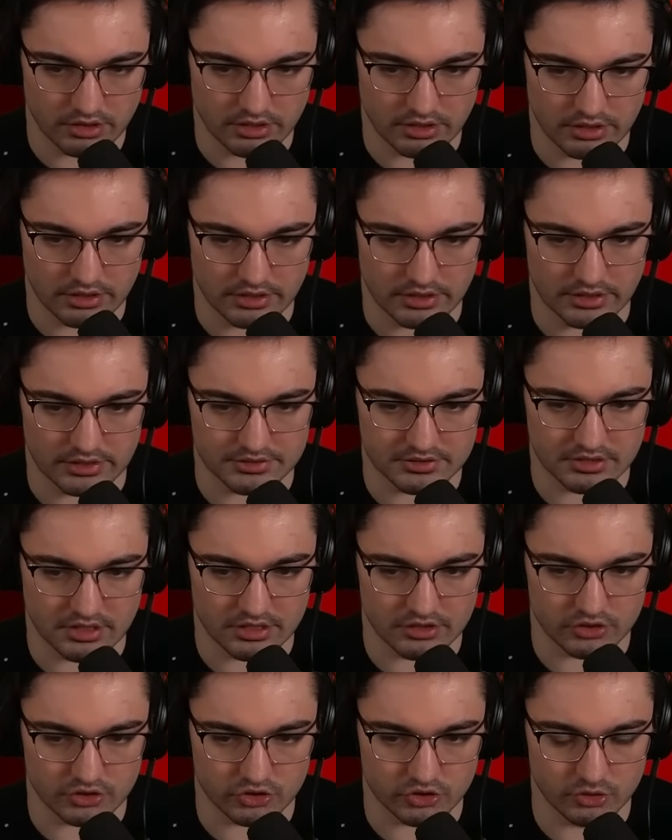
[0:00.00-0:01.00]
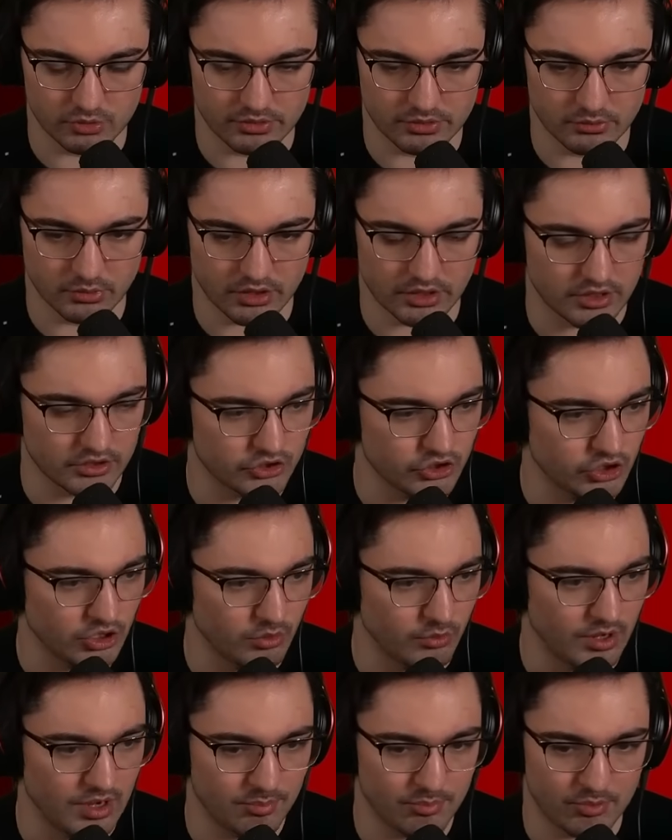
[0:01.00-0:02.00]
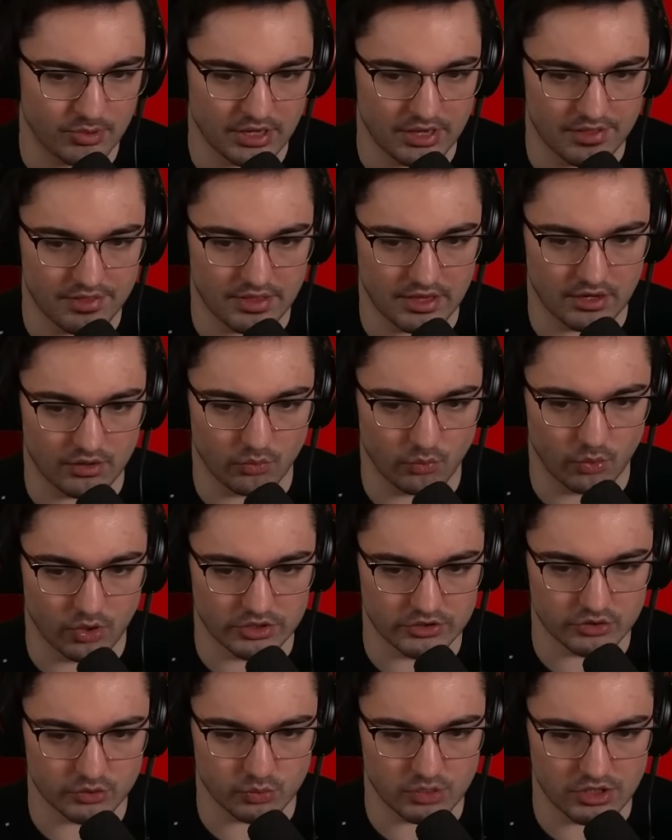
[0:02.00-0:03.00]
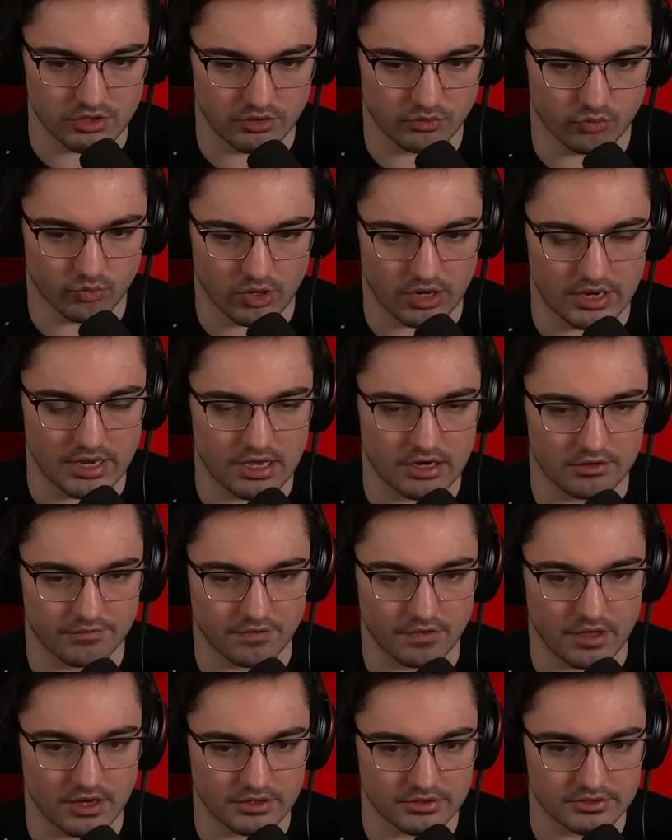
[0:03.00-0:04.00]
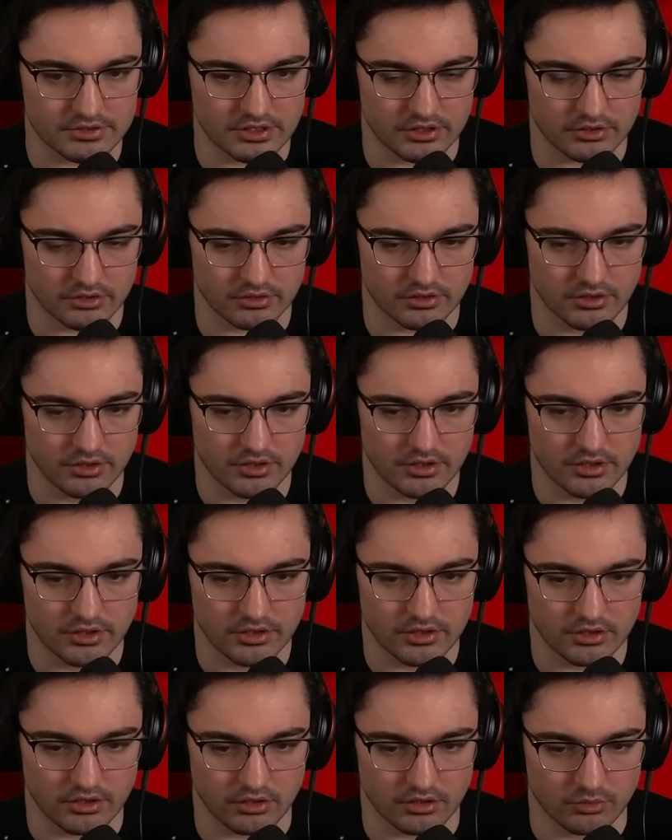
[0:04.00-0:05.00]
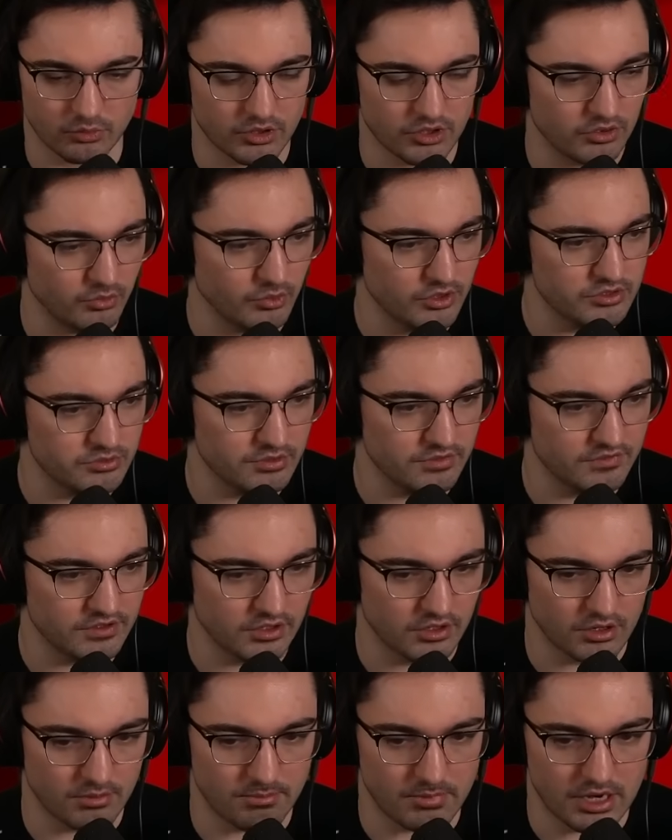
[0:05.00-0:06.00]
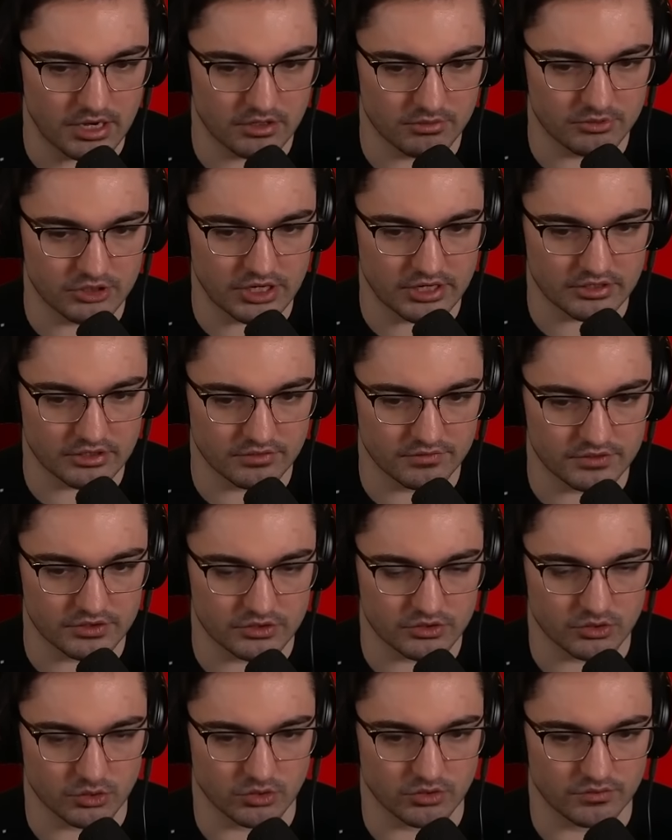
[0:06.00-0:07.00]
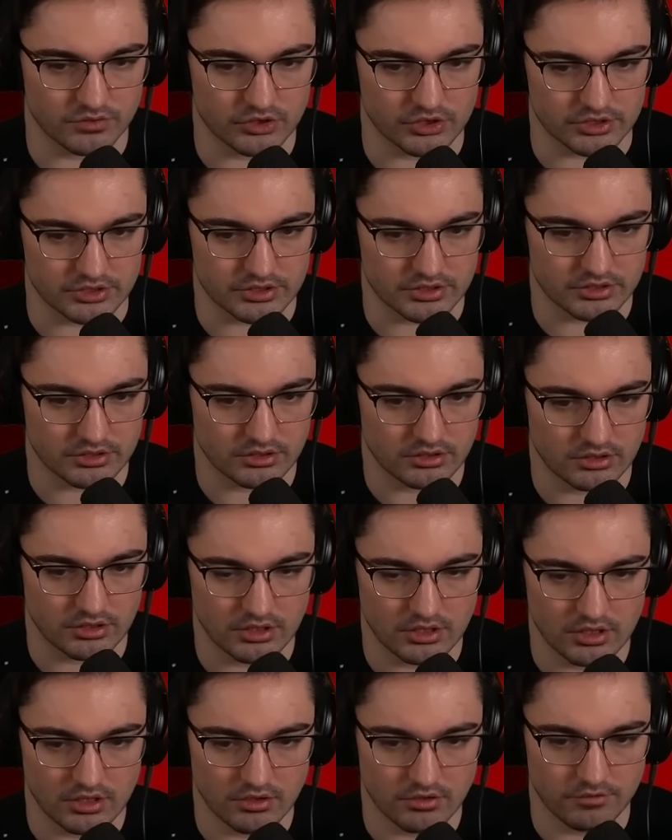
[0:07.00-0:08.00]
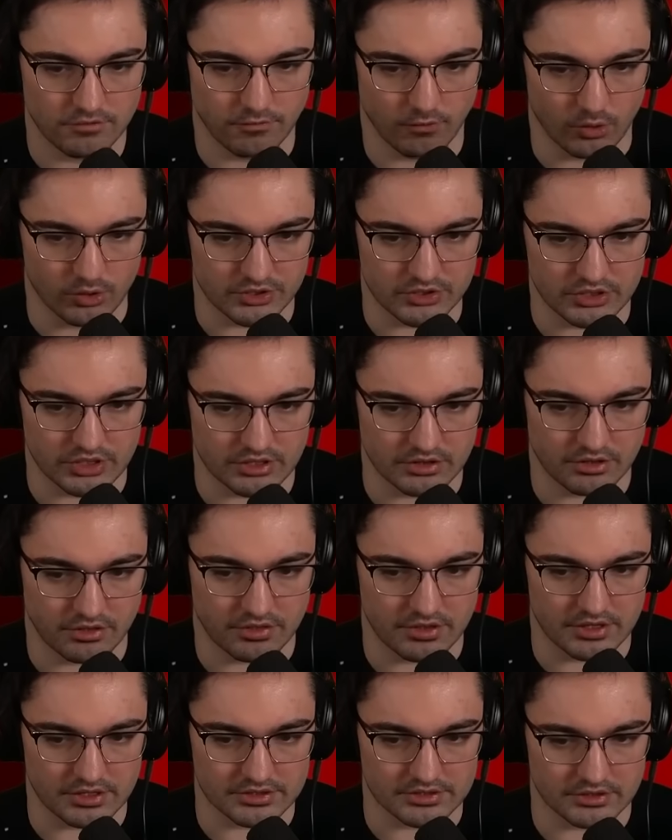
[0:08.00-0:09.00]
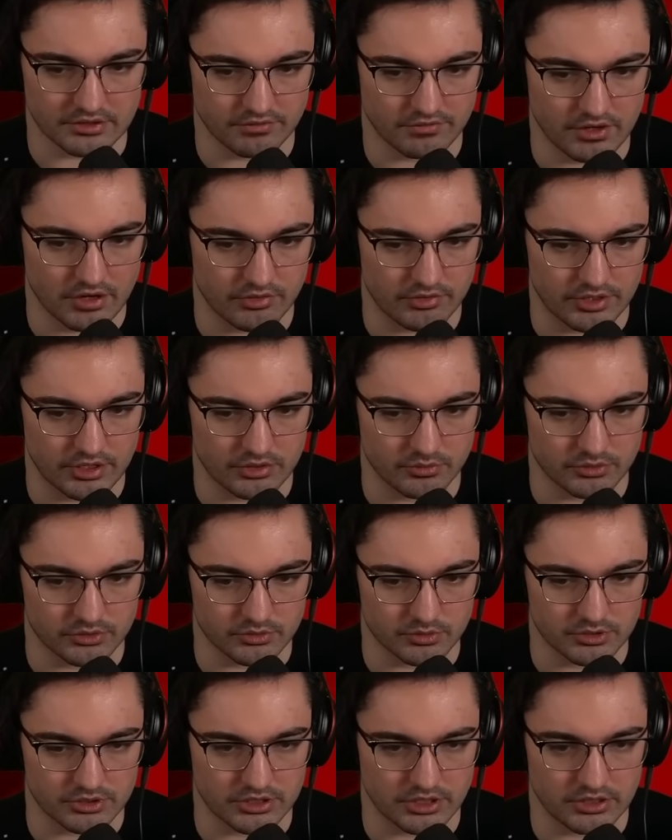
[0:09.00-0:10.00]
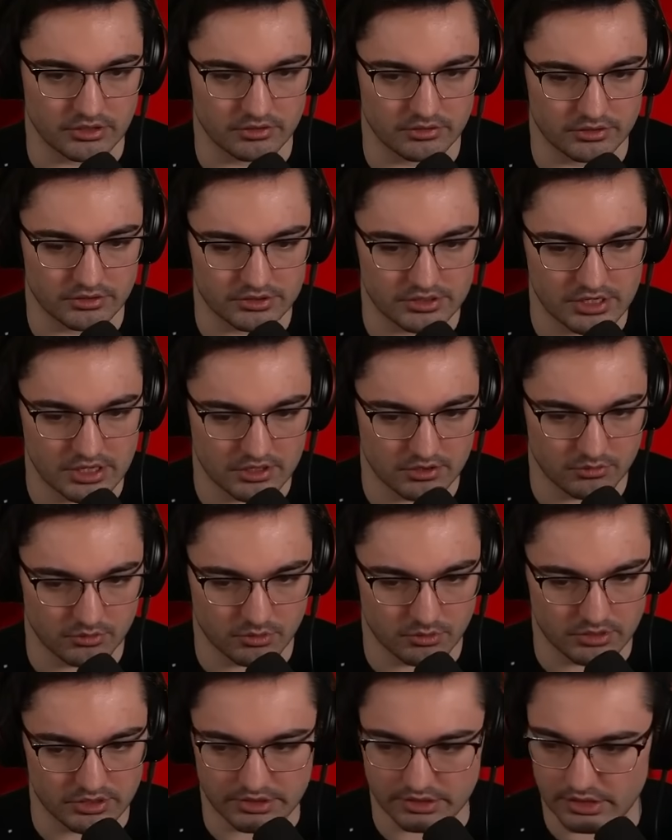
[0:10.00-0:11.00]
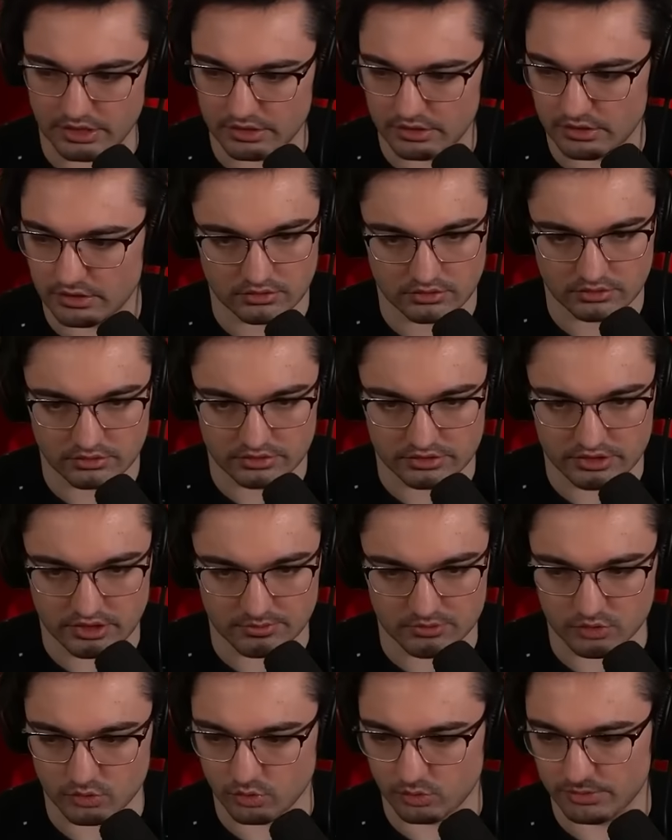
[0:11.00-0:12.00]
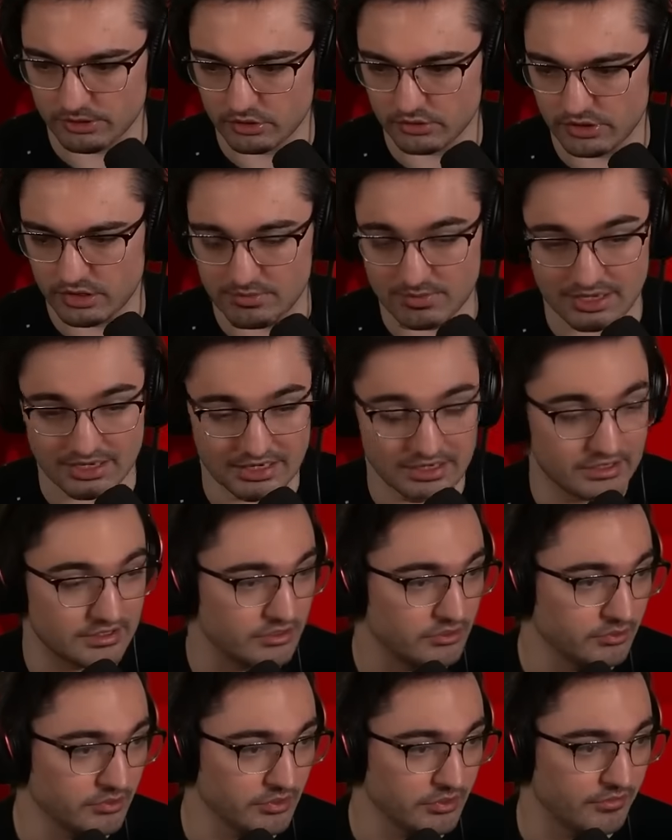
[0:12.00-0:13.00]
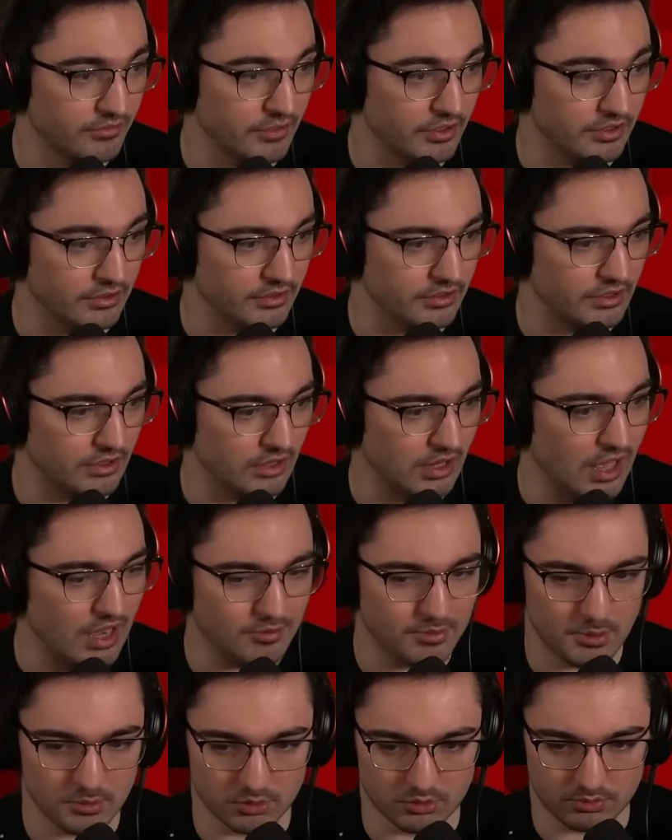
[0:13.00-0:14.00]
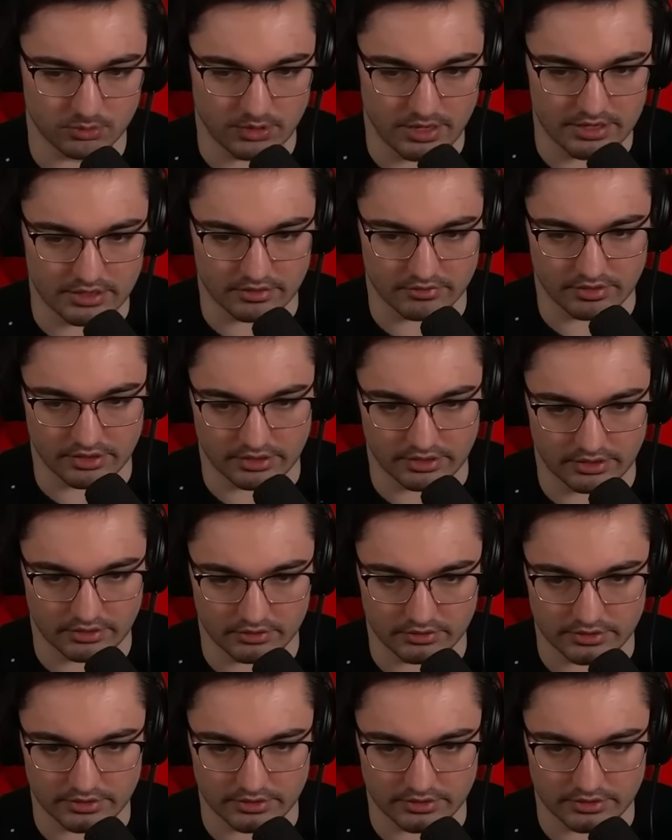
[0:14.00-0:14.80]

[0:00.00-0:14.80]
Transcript: It's kind of just doing what can show up, and then once we run out of things that are, once we've done our main objectives, it's sort of just forcing the things at the very end once we're done. It's taking what we can get. This game is a cool bingo game. It is. It's really fun. And a lot of people are playing it right now.